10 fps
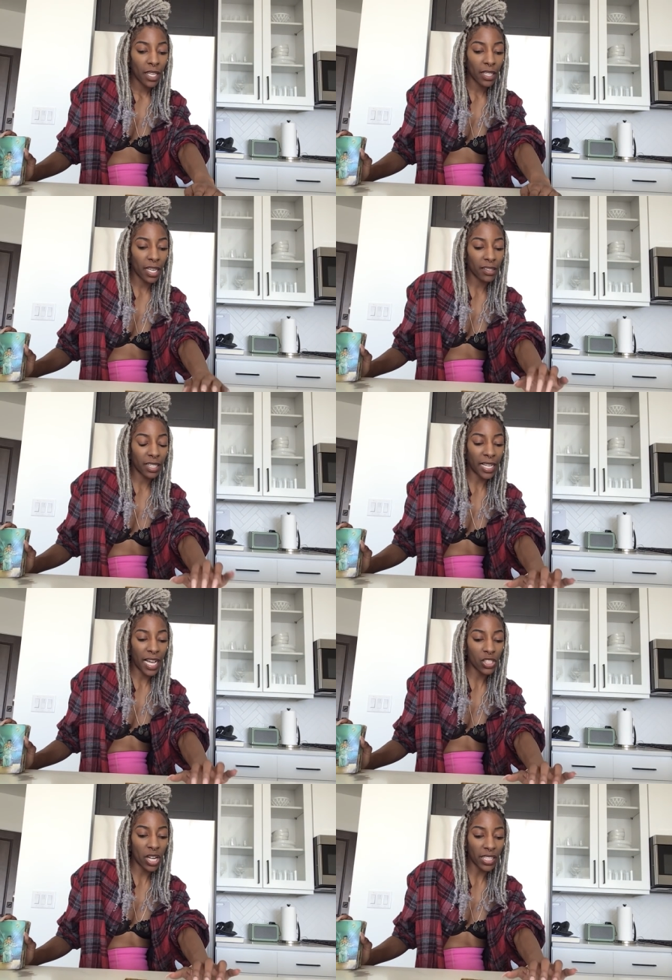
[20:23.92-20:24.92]
yeah, the
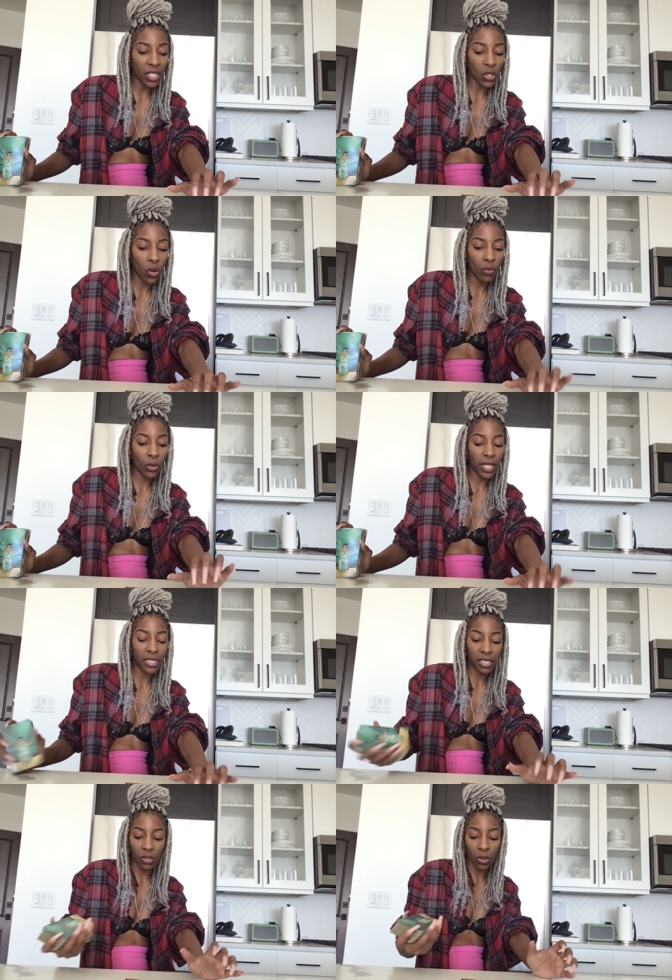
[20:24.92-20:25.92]
contract is over,
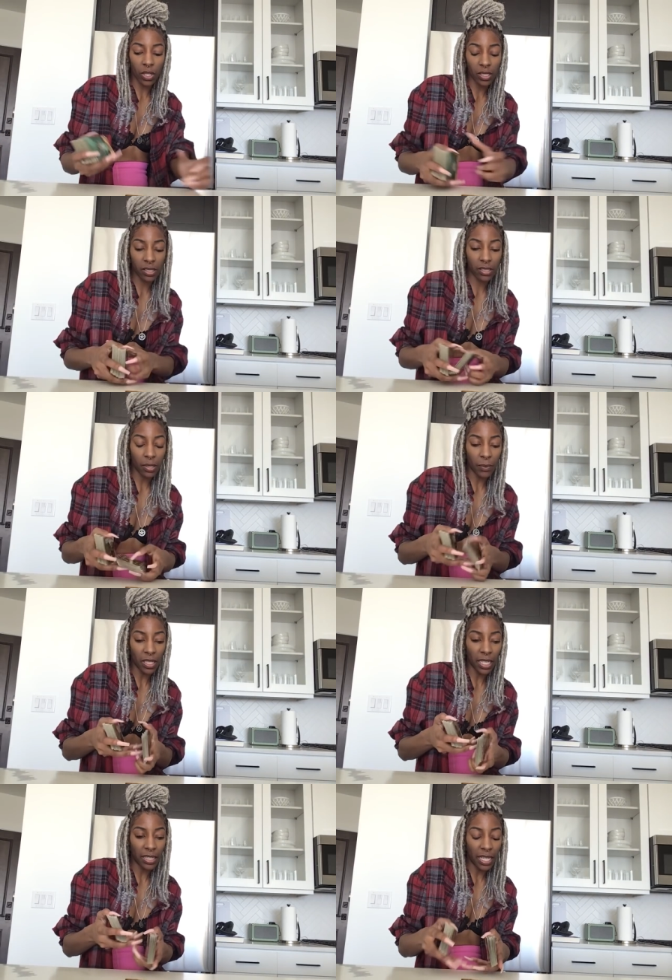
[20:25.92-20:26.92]
it's, or something
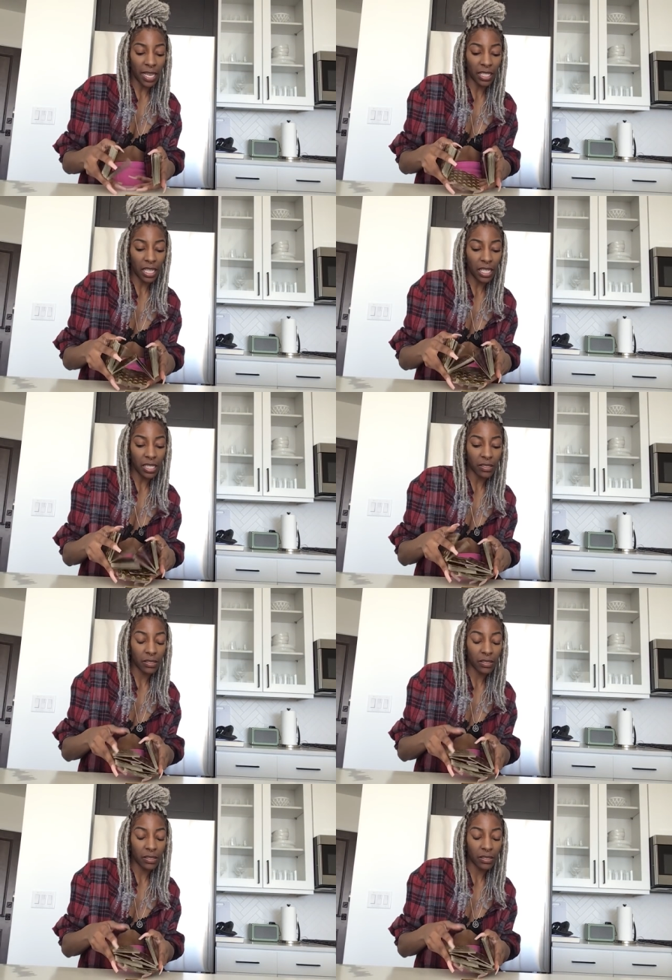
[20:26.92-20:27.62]
like that, yeah.